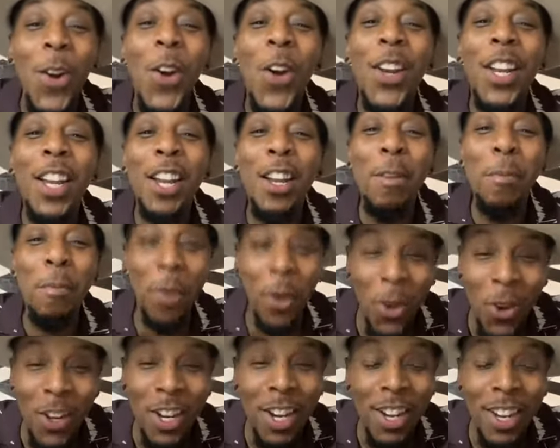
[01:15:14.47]
Early in the
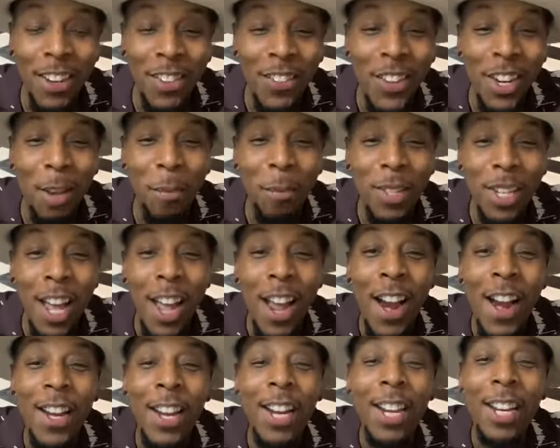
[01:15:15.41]
morning when I'm
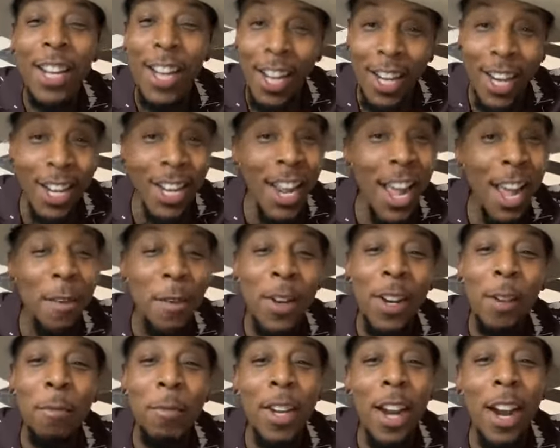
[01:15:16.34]
tired and late at night
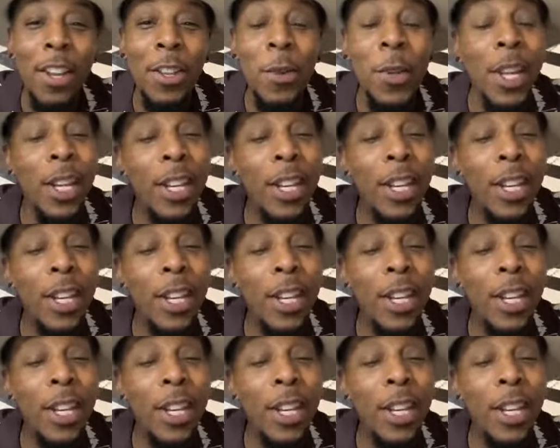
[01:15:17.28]
when I'm tired.